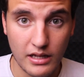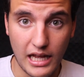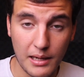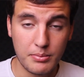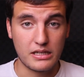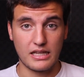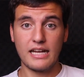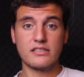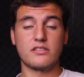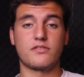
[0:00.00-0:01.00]
AP
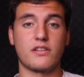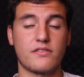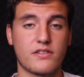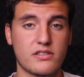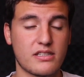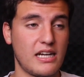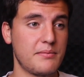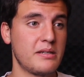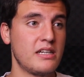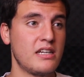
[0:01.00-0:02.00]
classes for the first time.